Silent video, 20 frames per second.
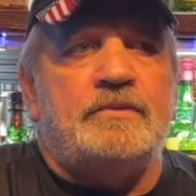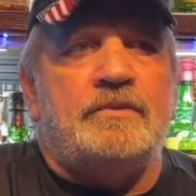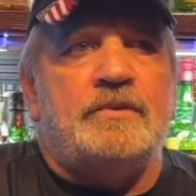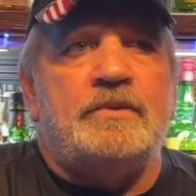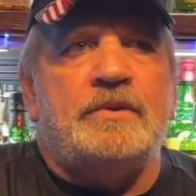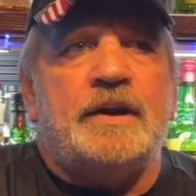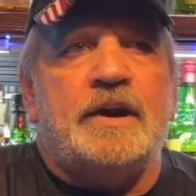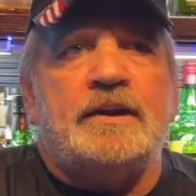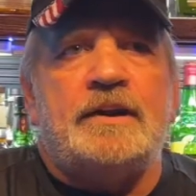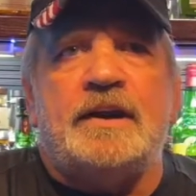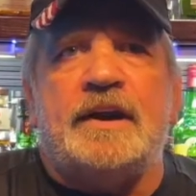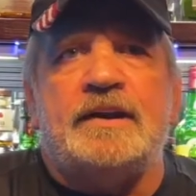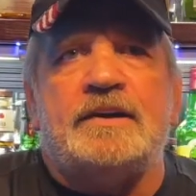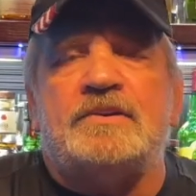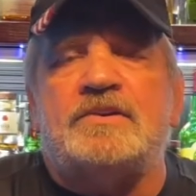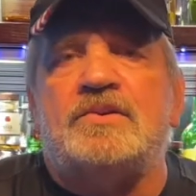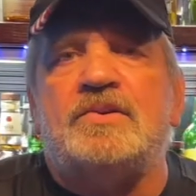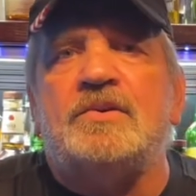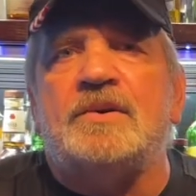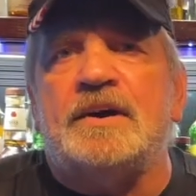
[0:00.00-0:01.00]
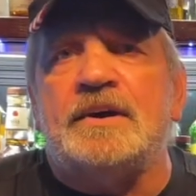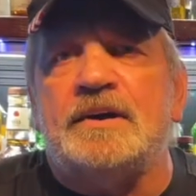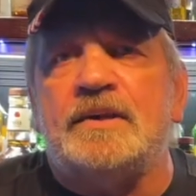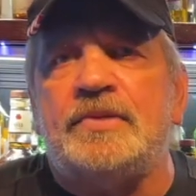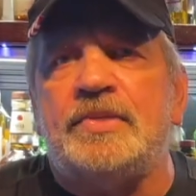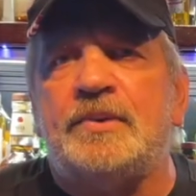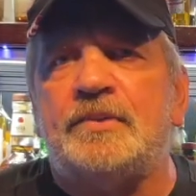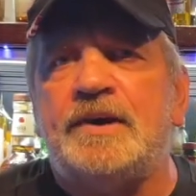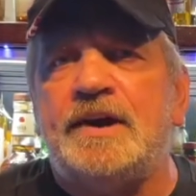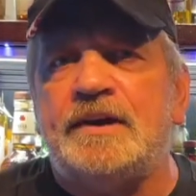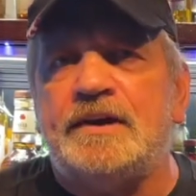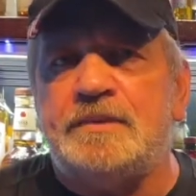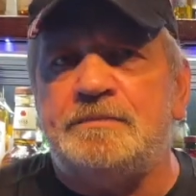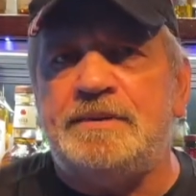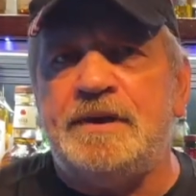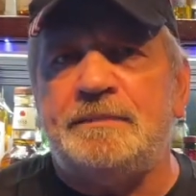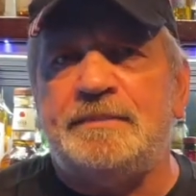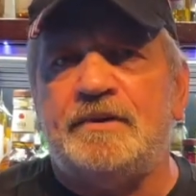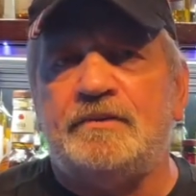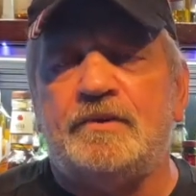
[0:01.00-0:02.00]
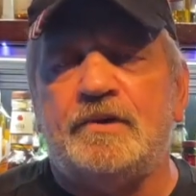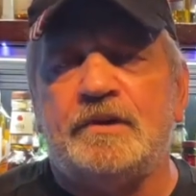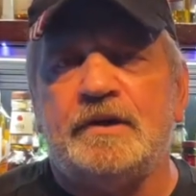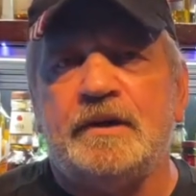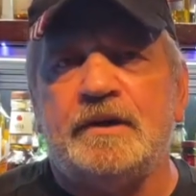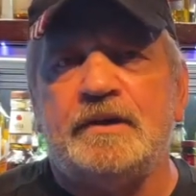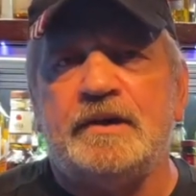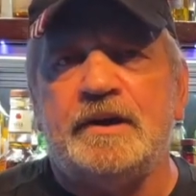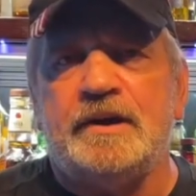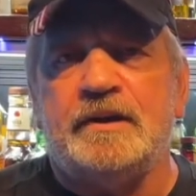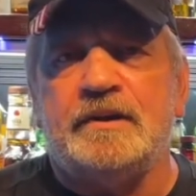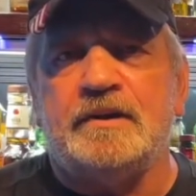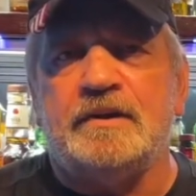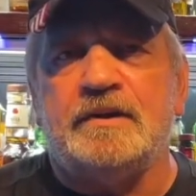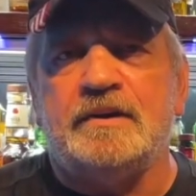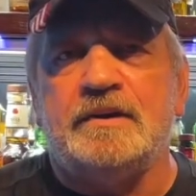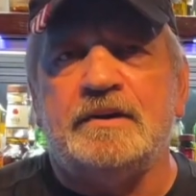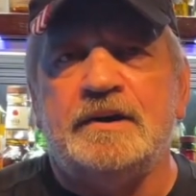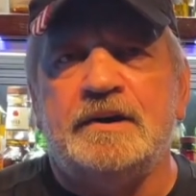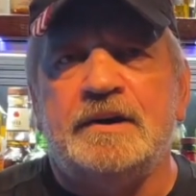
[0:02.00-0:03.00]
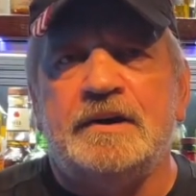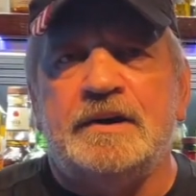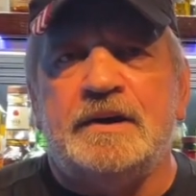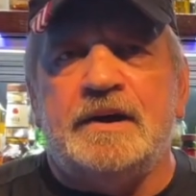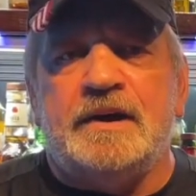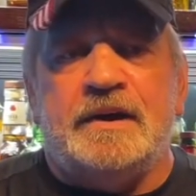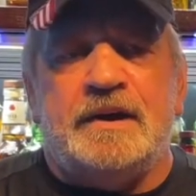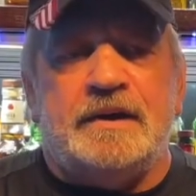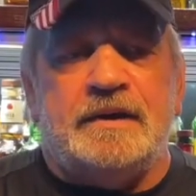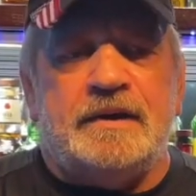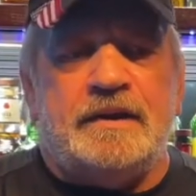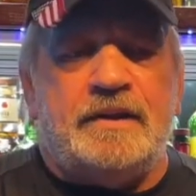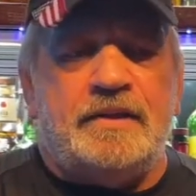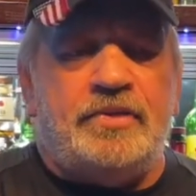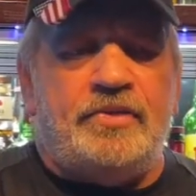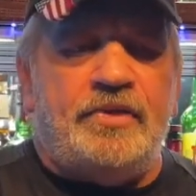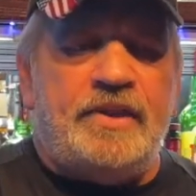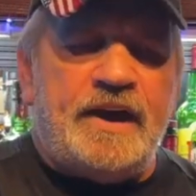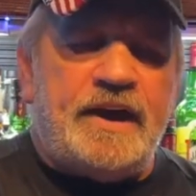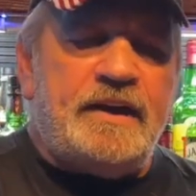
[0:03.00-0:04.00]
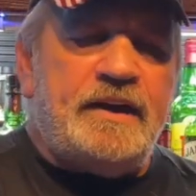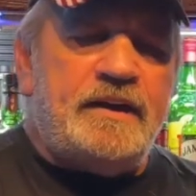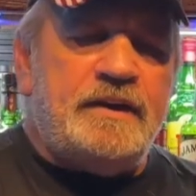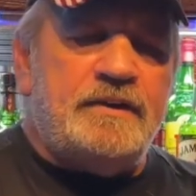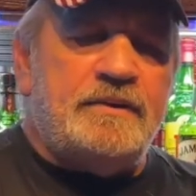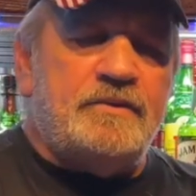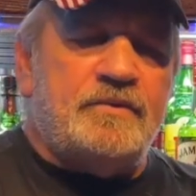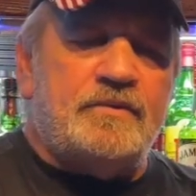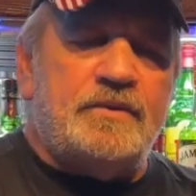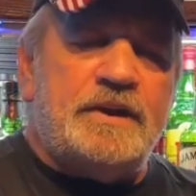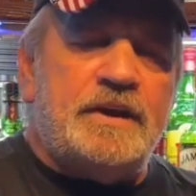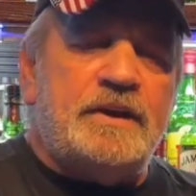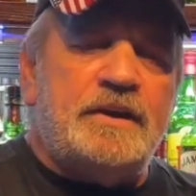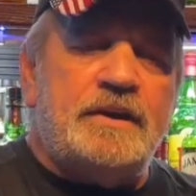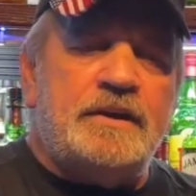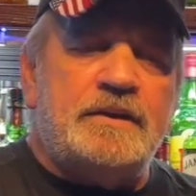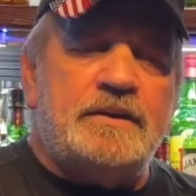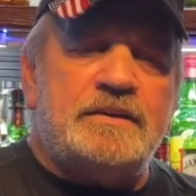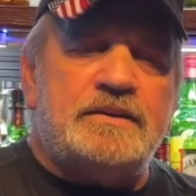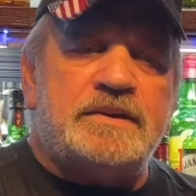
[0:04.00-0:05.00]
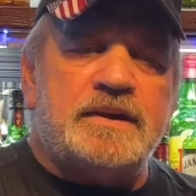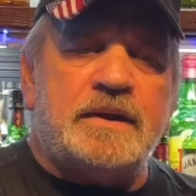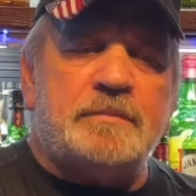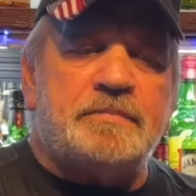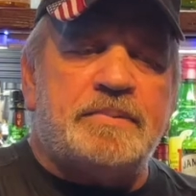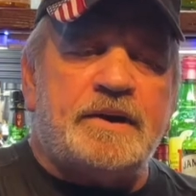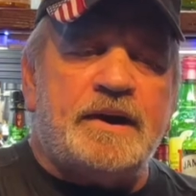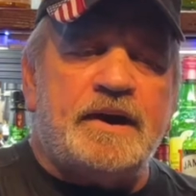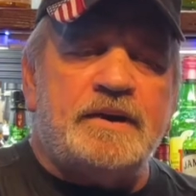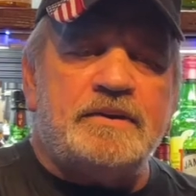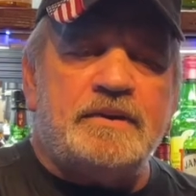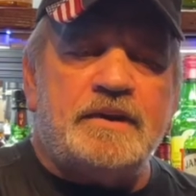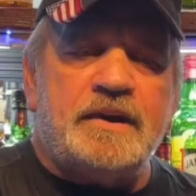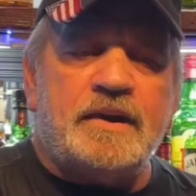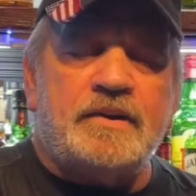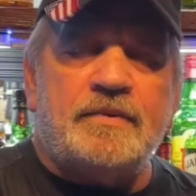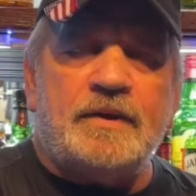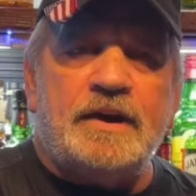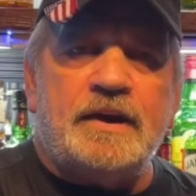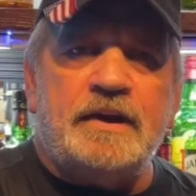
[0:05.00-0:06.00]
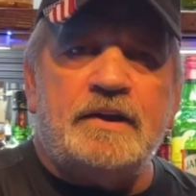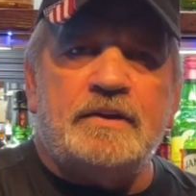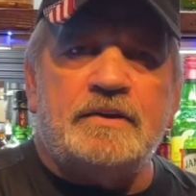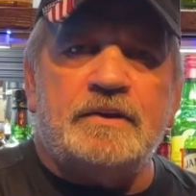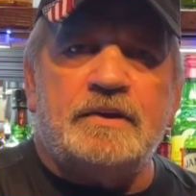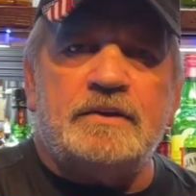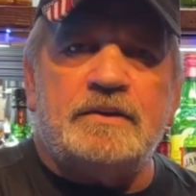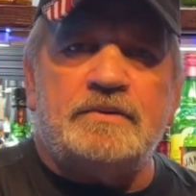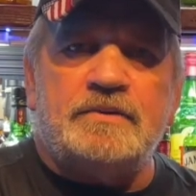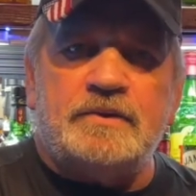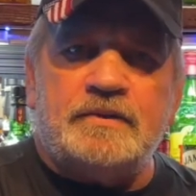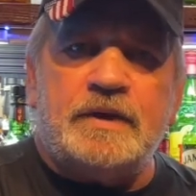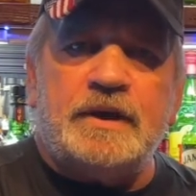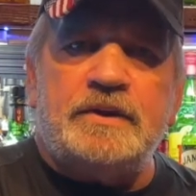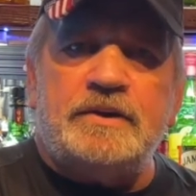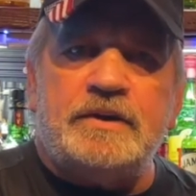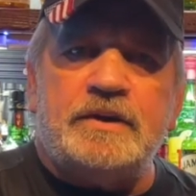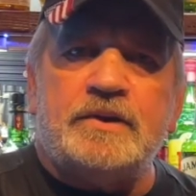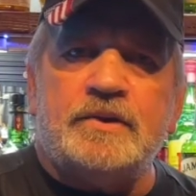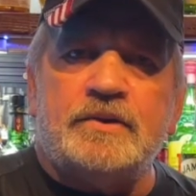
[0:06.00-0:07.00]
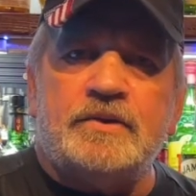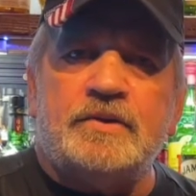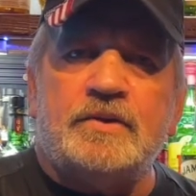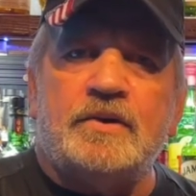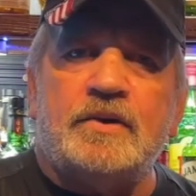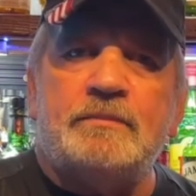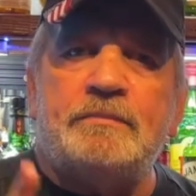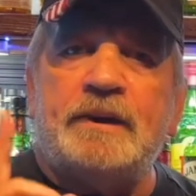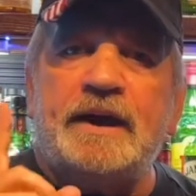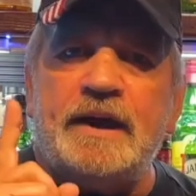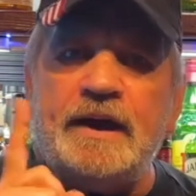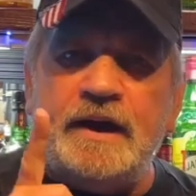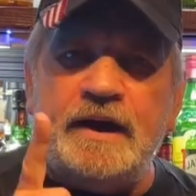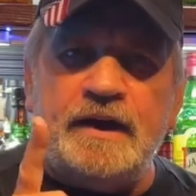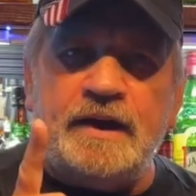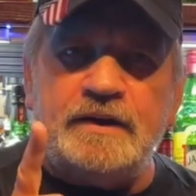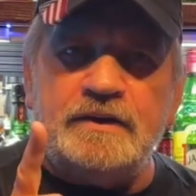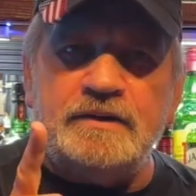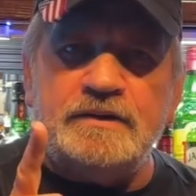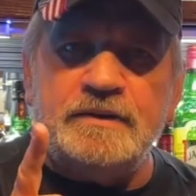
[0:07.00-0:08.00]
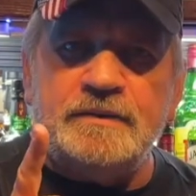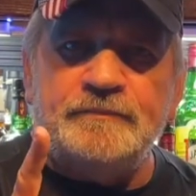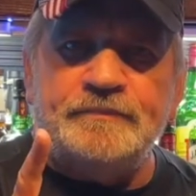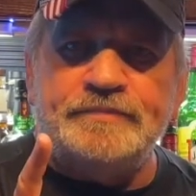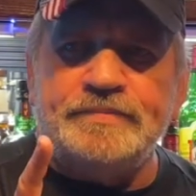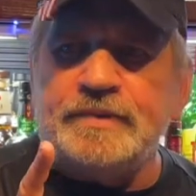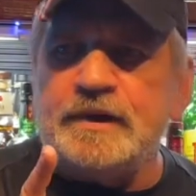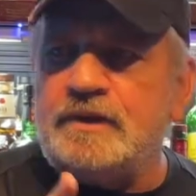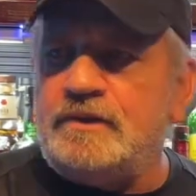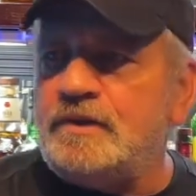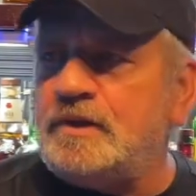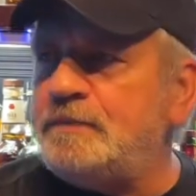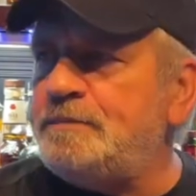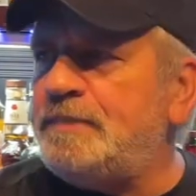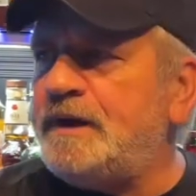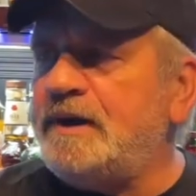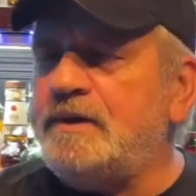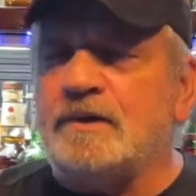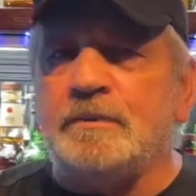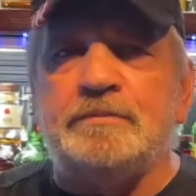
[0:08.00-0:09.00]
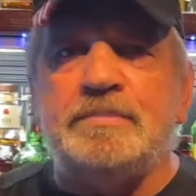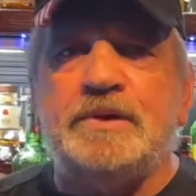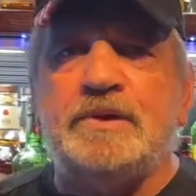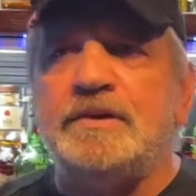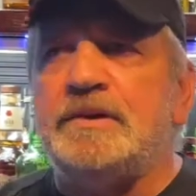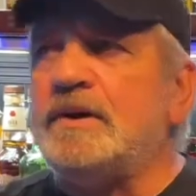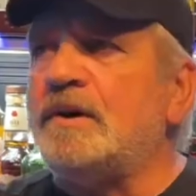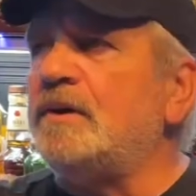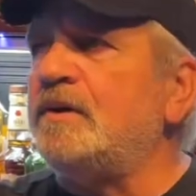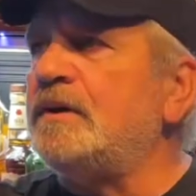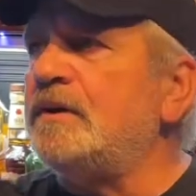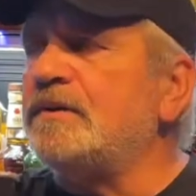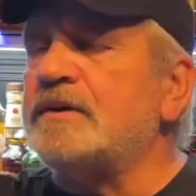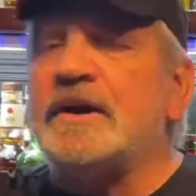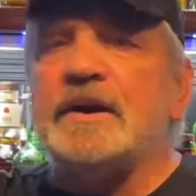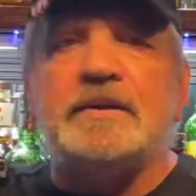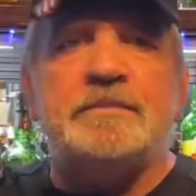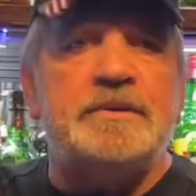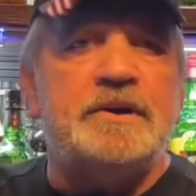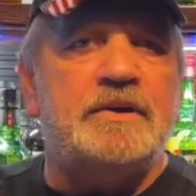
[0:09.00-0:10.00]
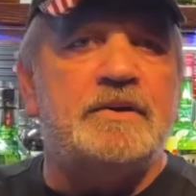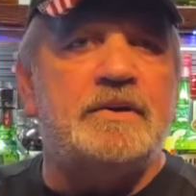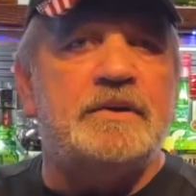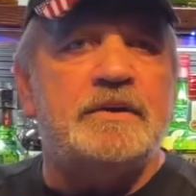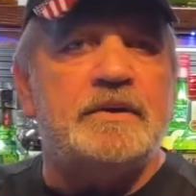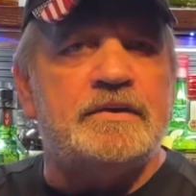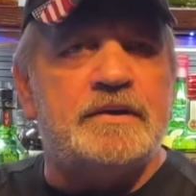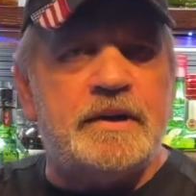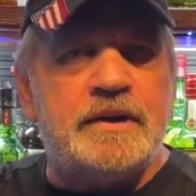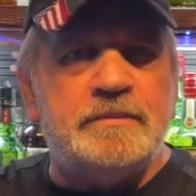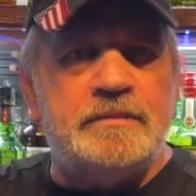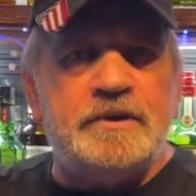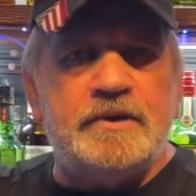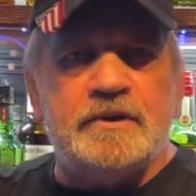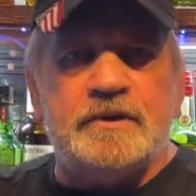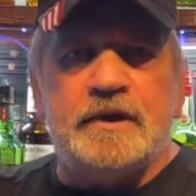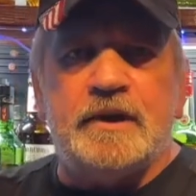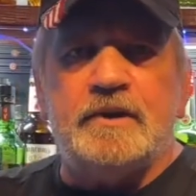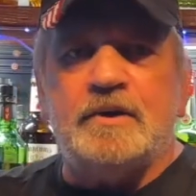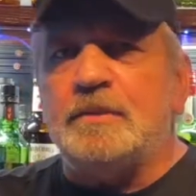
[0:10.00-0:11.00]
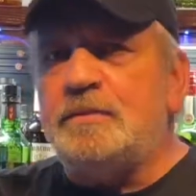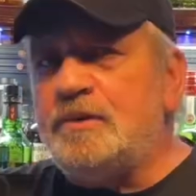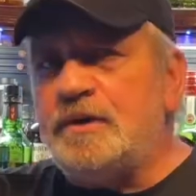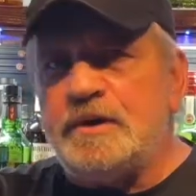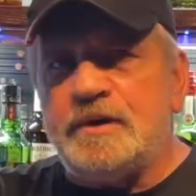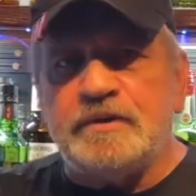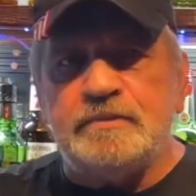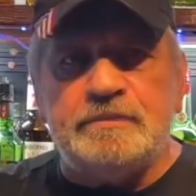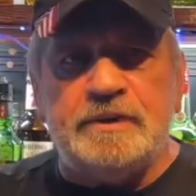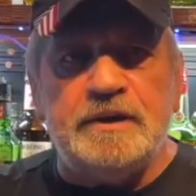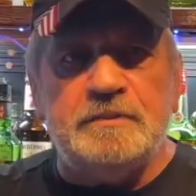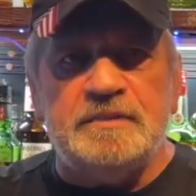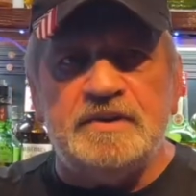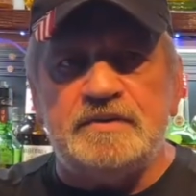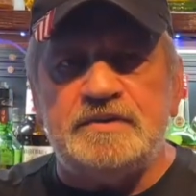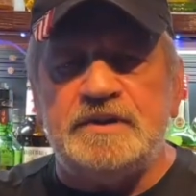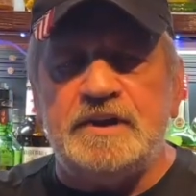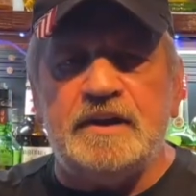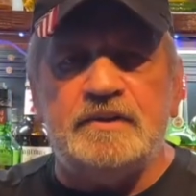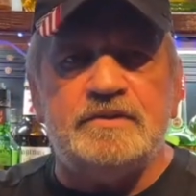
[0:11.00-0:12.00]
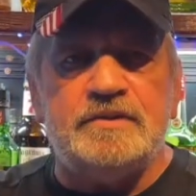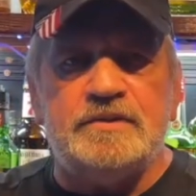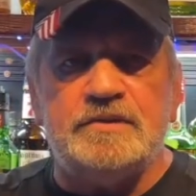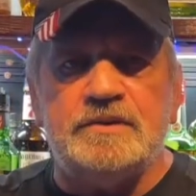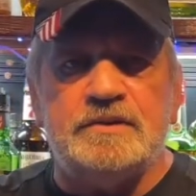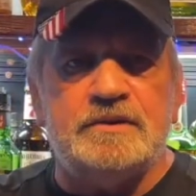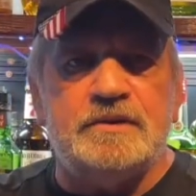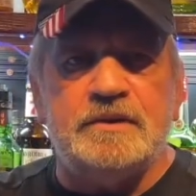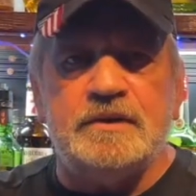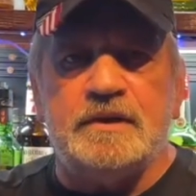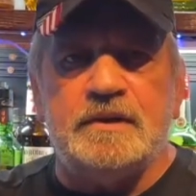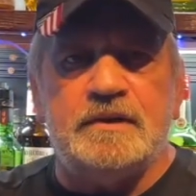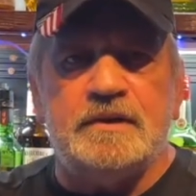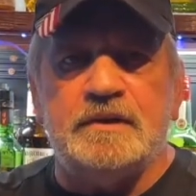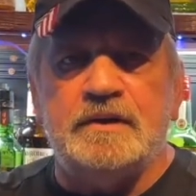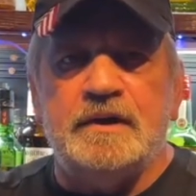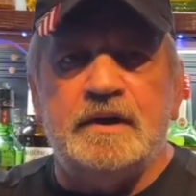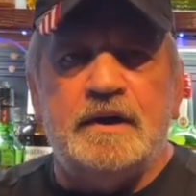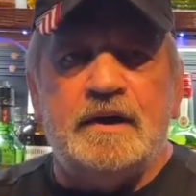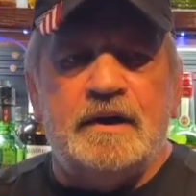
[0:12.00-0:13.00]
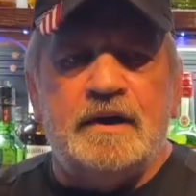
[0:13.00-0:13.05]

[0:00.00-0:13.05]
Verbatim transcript: who got like 200, 300 people working there, you know. They really take pride in the quality, quality control by hand, not by computer, oh, it's got to be good, it's got to be okay. Computers make mistakes too, you know.